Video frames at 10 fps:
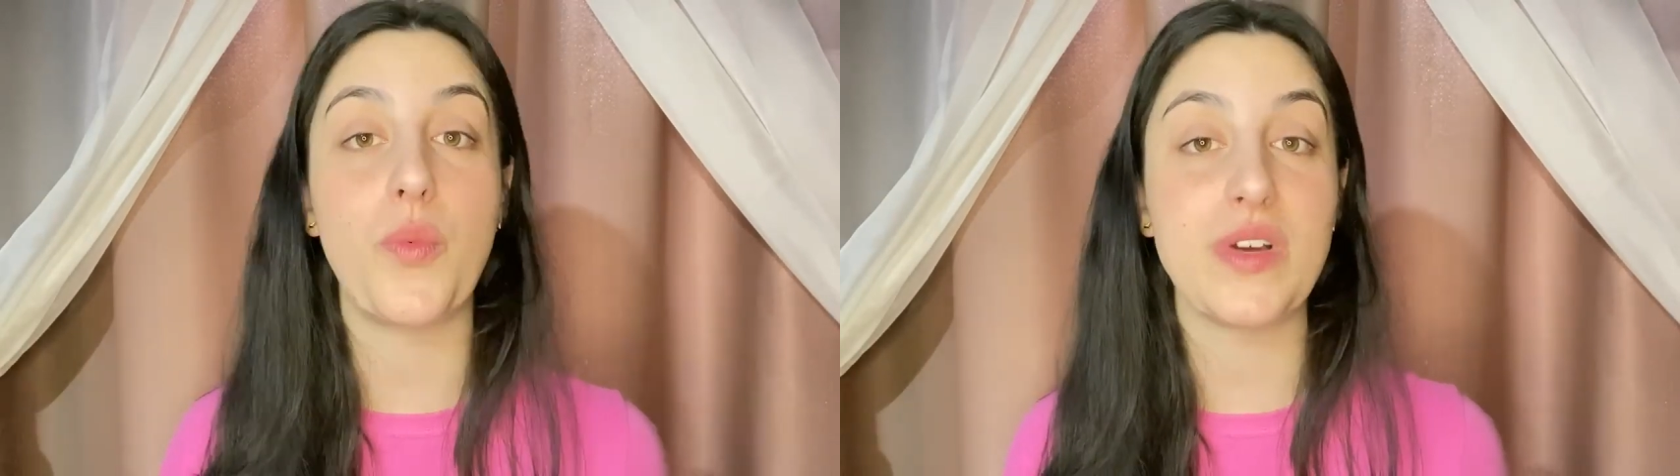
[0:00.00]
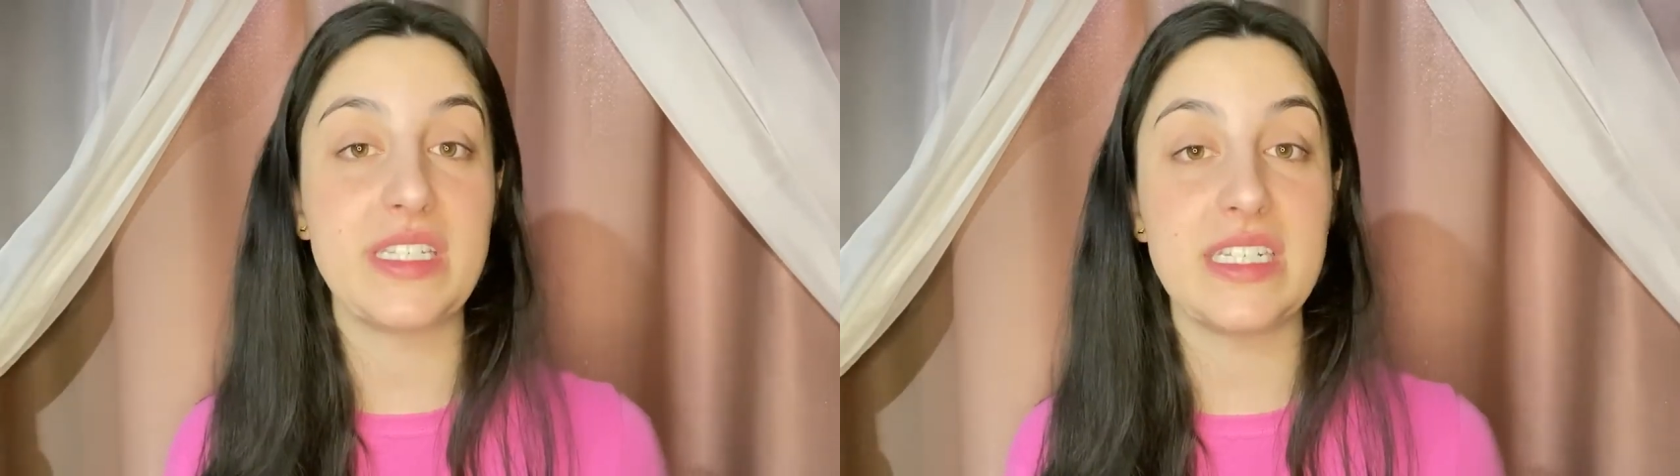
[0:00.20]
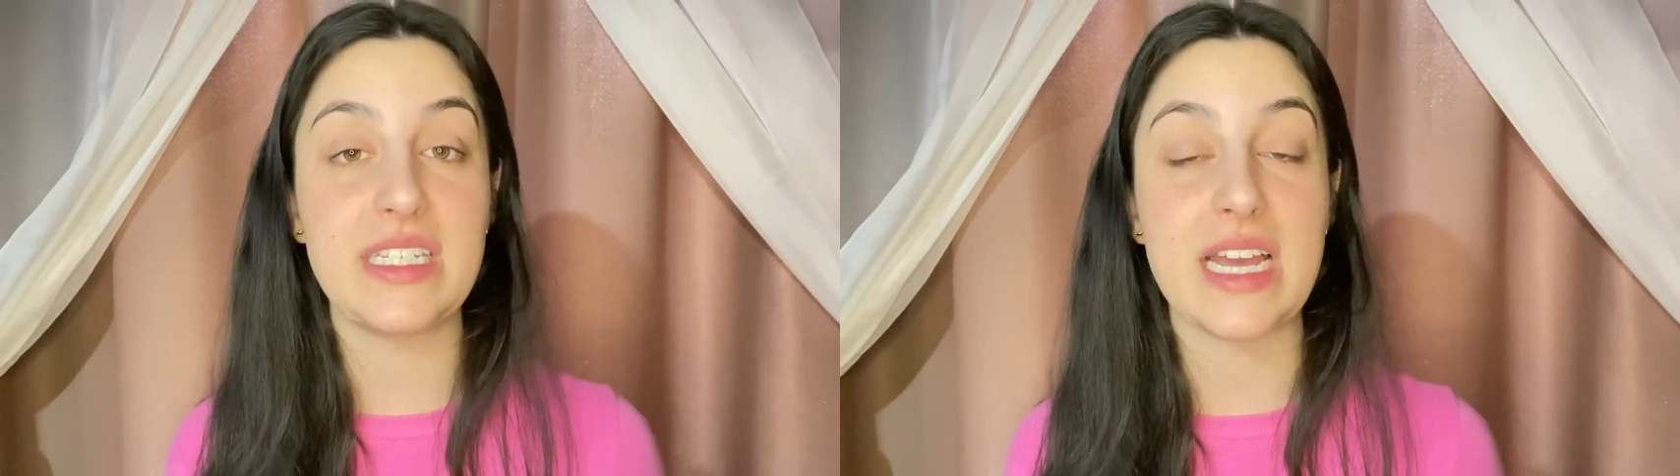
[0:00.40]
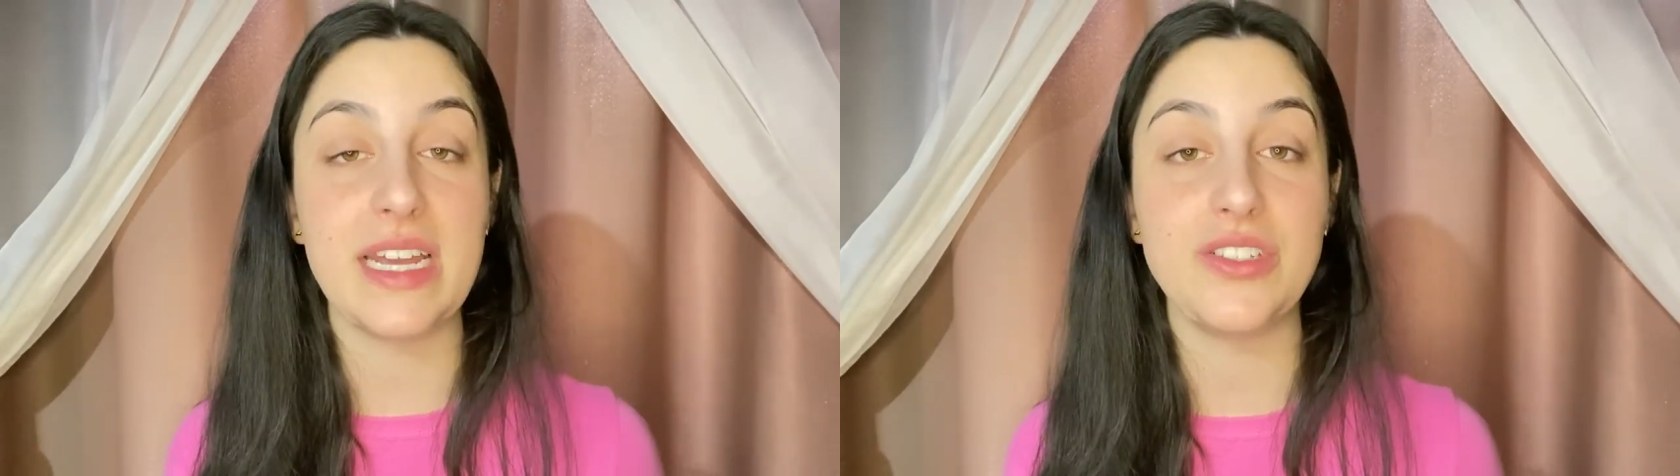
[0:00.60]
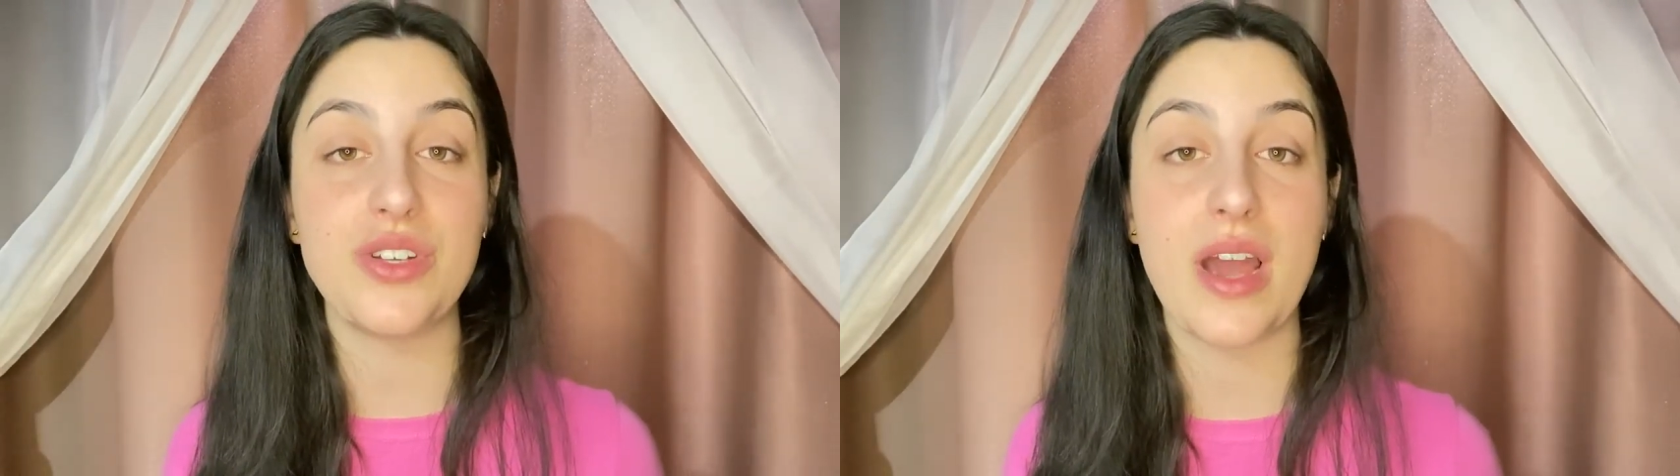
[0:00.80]
that was
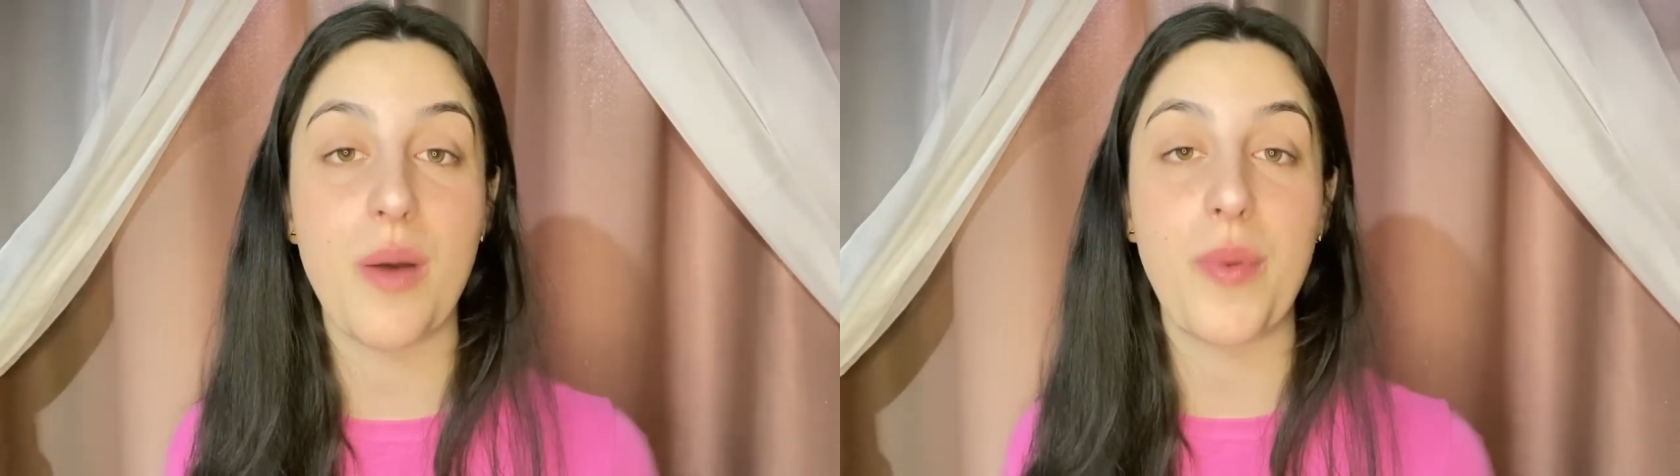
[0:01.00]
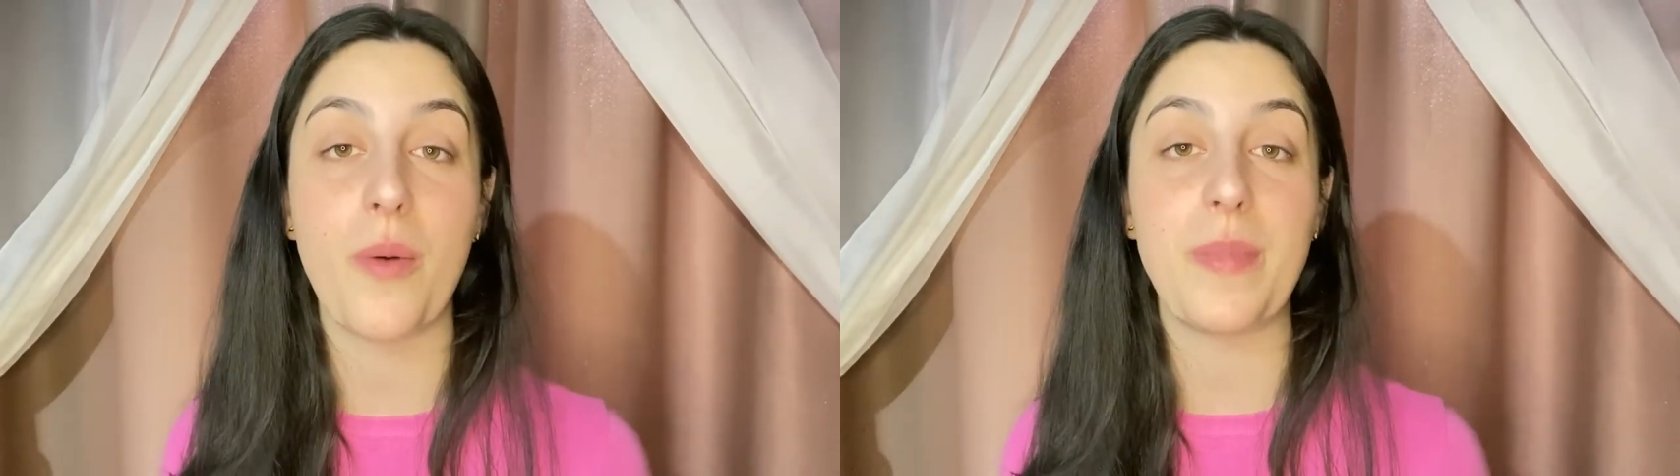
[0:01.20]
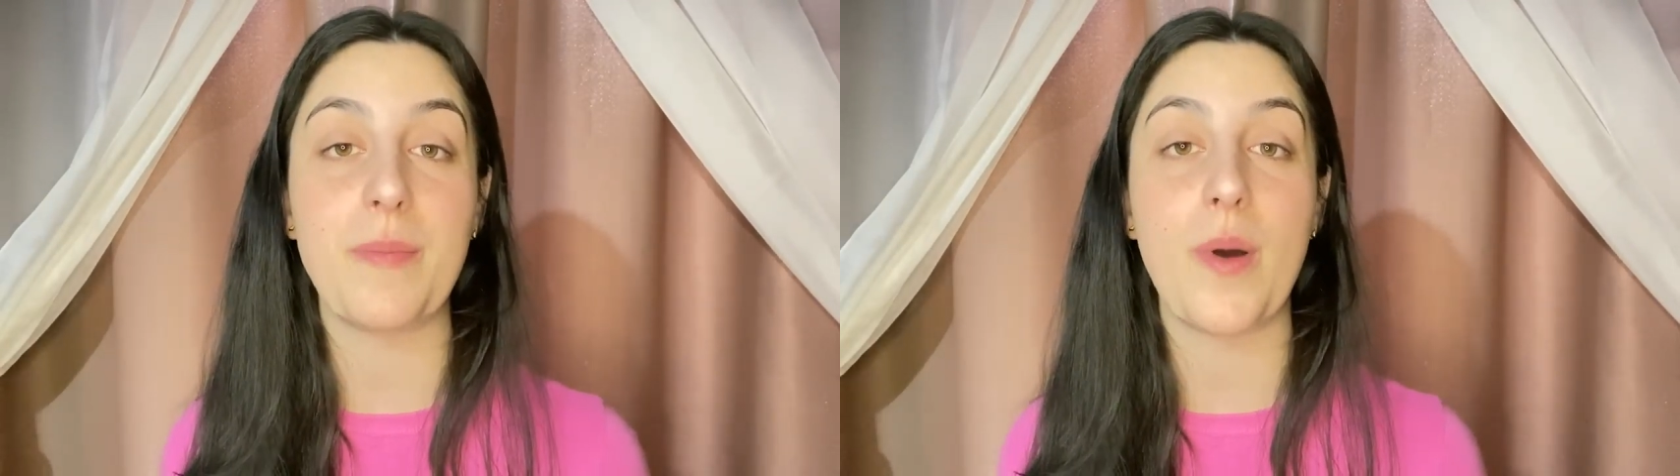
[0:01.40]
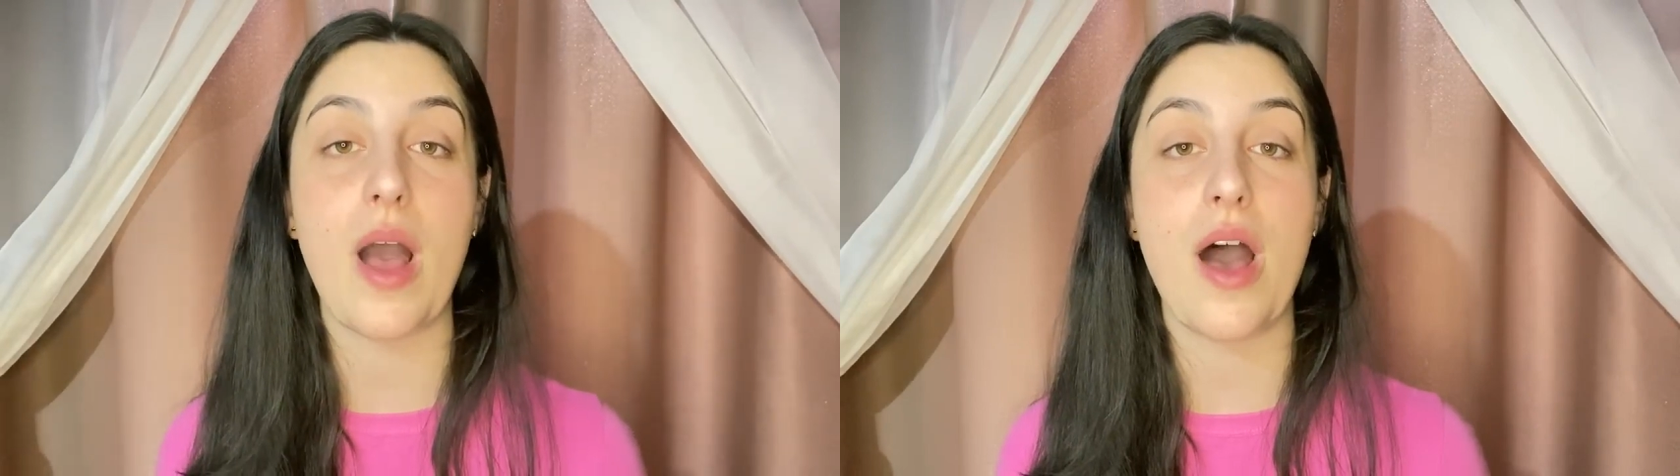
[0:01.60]
designed to help all people